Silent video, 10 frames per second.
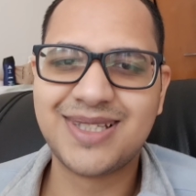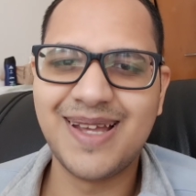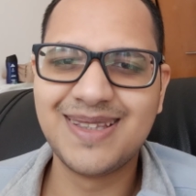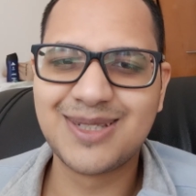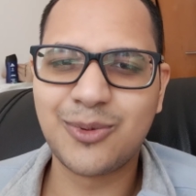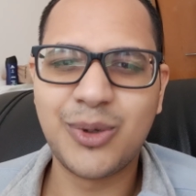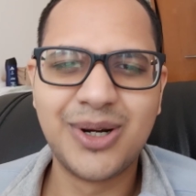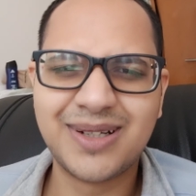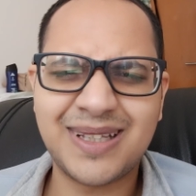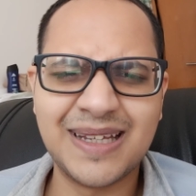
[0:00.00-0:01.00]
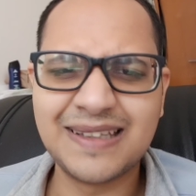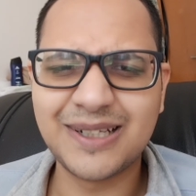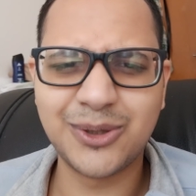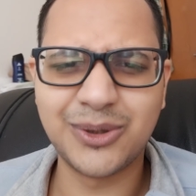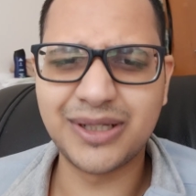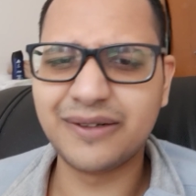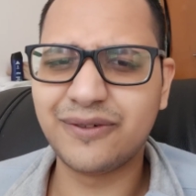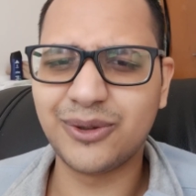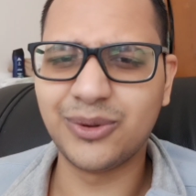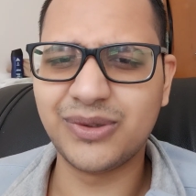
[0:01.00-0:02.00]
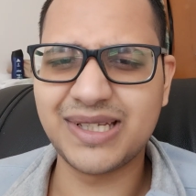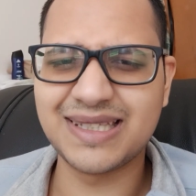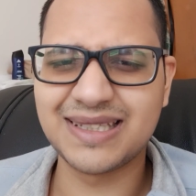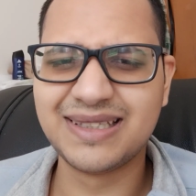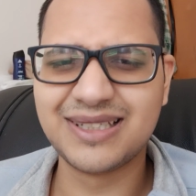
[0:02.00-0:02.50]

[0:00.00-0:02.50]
like this weird thing that you did for no reason.